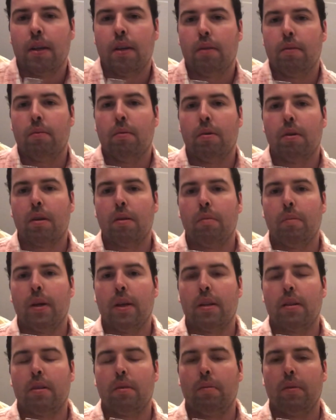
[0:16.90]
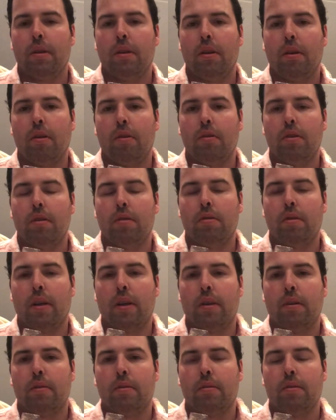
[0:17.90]
Welcome back to my YouTube
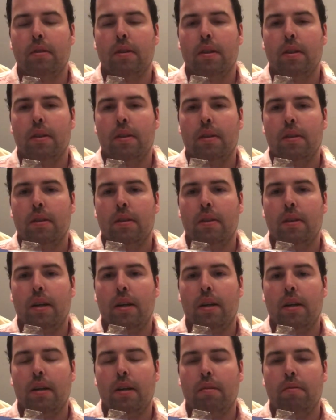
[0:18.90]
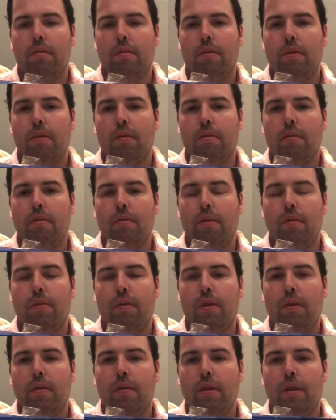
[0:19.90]
channel. Today I'm
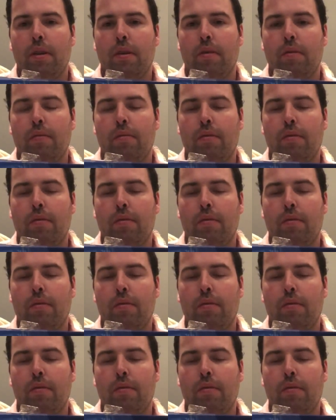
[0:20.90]
reviewing this